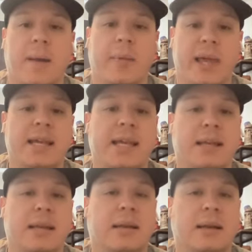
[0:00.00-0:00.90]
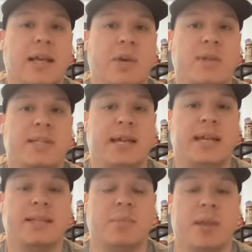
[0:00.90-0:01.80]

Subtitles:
he can withstand